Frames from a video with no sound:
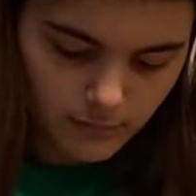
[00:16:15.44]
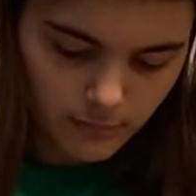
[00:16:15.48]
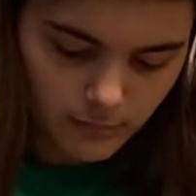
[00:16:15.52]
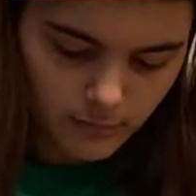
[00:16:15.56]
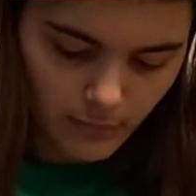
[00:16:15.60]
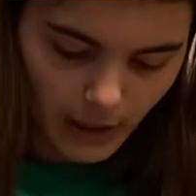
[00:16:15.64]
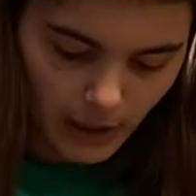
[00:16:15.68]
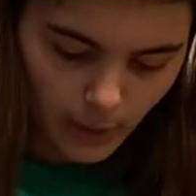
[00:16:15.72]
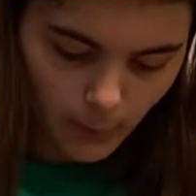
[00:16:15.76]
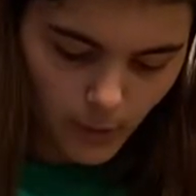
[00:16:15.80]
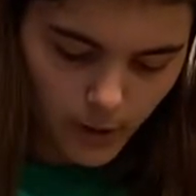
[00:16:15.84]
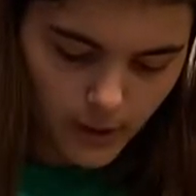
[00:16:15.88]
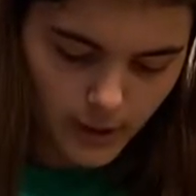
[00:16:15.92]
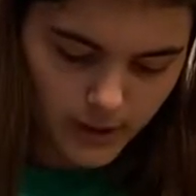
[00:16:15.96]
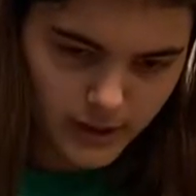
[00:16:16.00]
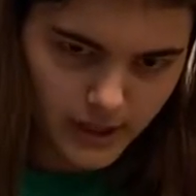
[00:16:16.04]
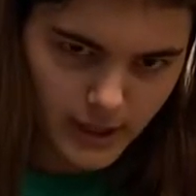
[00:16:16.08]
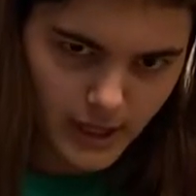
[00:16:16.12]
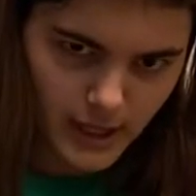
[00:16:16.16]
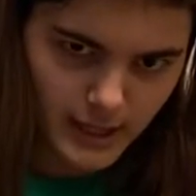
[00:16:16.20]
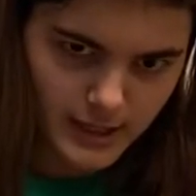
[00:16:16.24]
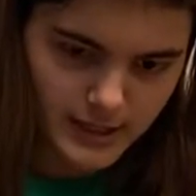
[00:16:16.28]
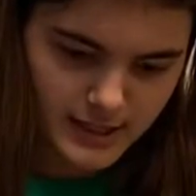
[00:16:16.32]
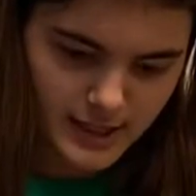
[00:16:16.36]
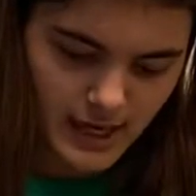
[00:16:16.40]
I want to
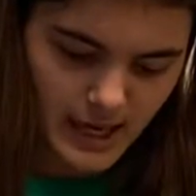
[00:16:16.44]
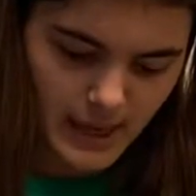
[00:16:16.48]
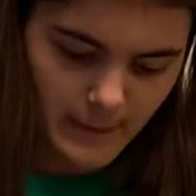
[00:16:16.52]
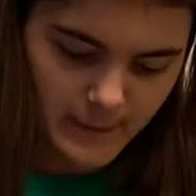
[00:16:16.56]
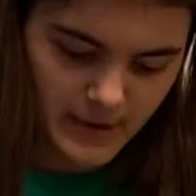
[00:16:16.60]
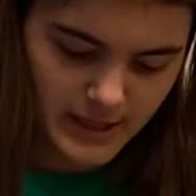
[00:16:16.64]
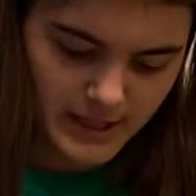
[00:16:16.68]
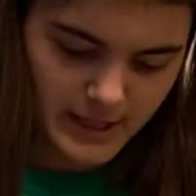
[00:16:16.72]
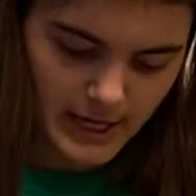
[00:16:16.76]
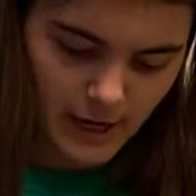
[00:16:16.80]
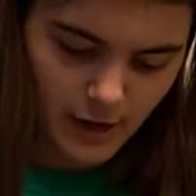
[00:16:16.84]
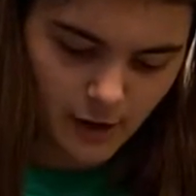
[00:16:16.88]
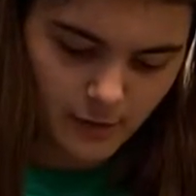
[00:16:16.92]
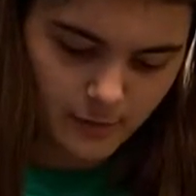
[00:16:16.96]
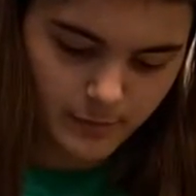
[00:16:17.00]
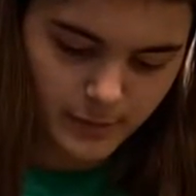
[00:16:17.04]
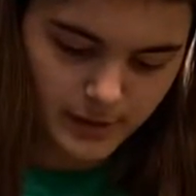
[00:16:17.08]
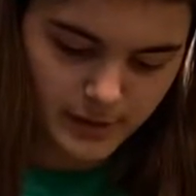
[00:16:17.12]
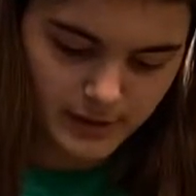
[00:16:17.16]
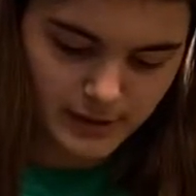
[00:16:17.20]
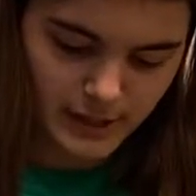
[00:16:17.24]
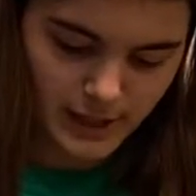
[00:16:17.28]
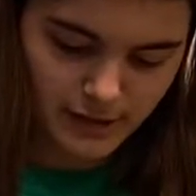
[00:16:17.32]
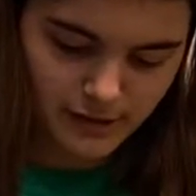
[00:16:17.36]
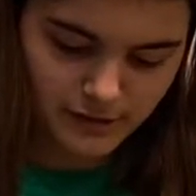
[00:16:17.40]
say tape it down,
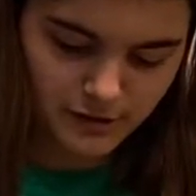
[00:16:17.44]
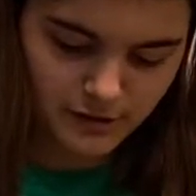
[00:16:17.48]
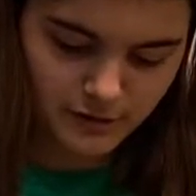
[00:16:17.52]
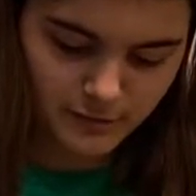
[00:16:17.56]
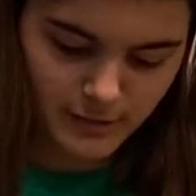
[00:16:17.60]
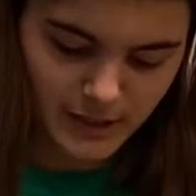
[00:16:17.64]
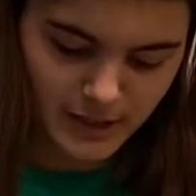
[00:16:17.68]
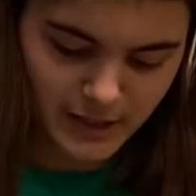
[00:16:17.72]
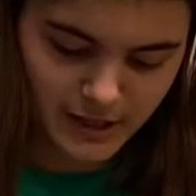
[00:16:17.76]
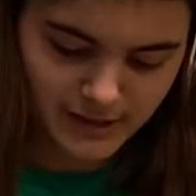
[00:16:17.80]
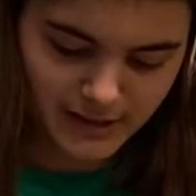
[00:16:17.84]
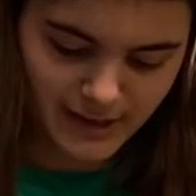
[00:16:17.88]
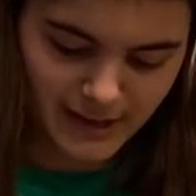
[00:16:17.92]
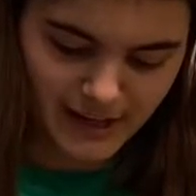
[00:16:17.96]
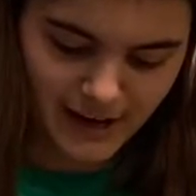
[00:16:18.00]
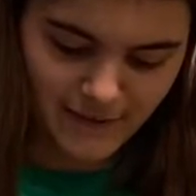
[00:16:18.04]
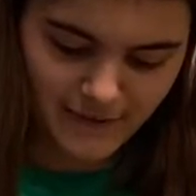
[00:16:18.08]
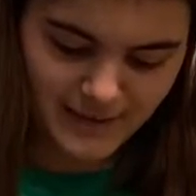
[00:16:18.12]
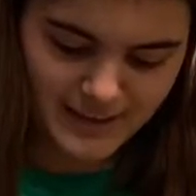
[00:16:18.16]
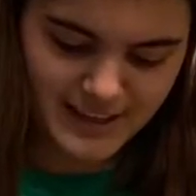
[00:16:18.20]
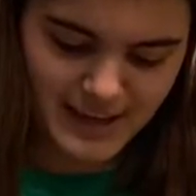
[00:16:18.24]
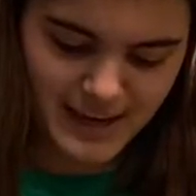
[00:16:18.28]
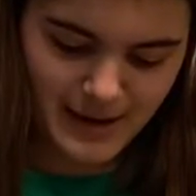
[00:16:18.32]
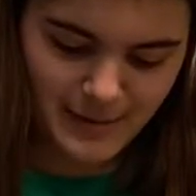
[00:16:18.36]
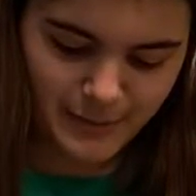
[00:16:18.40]
but that's just because I have a
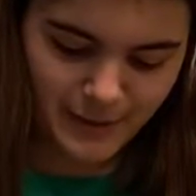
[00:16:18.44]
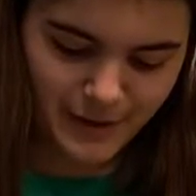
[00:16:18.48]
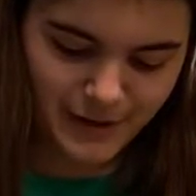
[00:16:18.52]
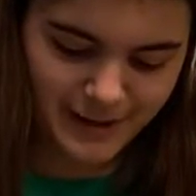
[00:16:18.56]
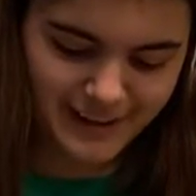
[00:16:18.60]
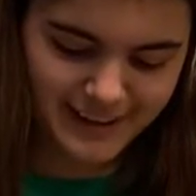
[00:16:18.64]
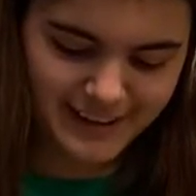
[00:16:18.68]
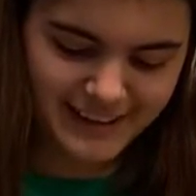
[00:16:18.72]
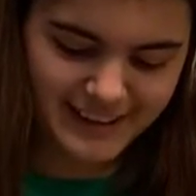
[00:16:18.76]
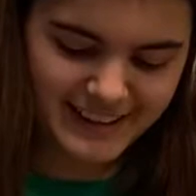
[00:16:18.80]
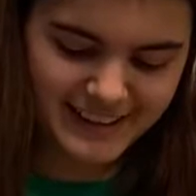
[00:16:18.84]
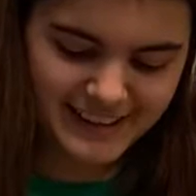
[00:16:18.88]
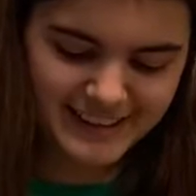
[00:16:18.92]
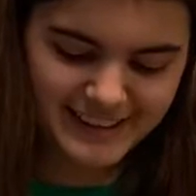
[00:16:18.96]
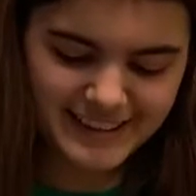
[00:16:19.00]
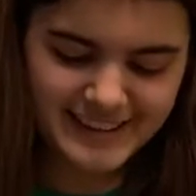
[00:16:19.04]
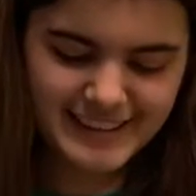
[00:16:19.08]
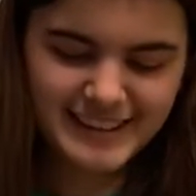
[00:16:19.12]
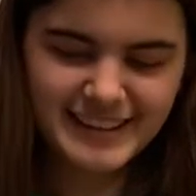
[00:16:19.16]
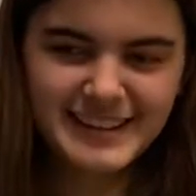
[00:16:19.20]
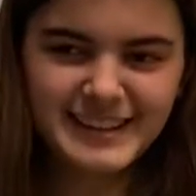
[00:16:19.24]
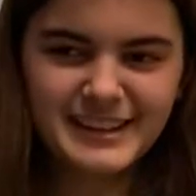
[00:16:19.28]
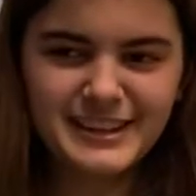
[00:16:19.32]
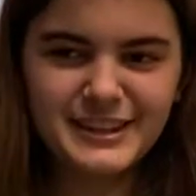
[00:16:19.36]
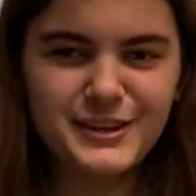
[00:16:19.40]
tape runner, and
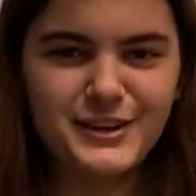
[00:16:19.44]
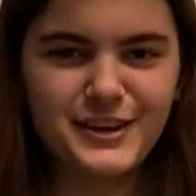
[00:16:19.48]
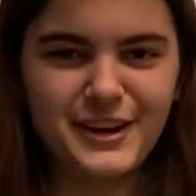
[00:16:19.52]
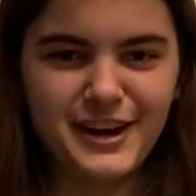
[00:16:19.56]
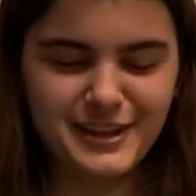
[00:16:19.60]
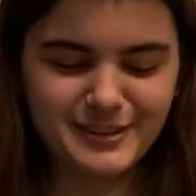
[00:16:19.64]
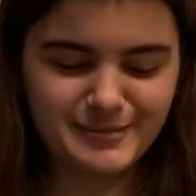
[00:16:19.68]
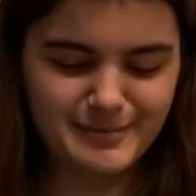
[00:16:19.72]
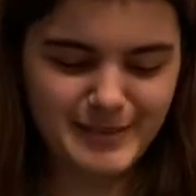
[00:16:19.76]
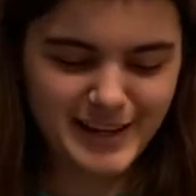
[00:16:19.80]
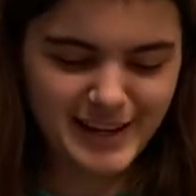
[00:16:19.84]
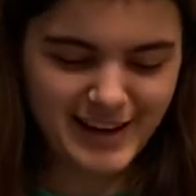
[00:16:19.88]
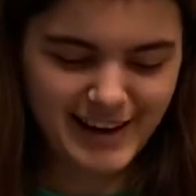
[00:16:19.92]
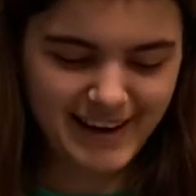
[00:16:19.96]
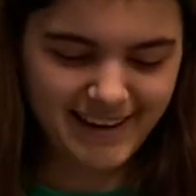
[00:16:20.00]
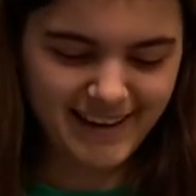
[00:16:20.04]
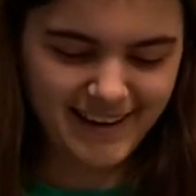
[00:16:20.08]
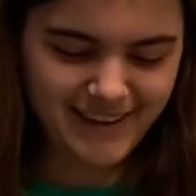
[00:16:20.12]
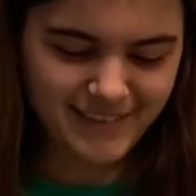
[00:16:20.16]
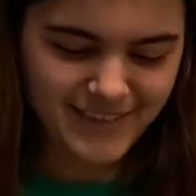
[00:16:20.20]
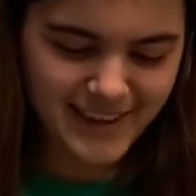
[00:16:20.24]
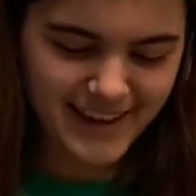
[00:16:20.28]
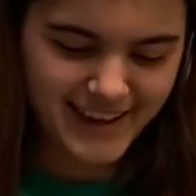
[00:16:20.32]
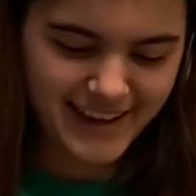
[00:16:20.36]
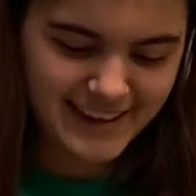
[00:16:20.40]
you guys may not have
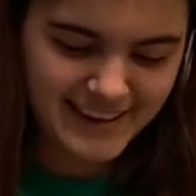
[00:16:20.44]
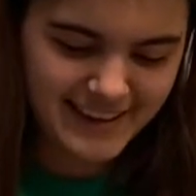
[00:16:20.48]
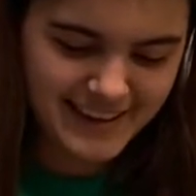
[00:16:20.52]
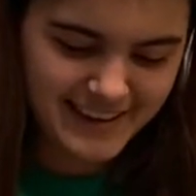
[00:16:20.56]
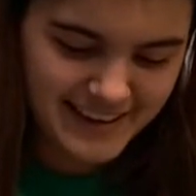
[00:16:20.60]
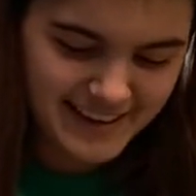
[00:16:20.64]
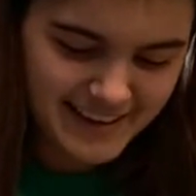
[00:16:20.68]
that.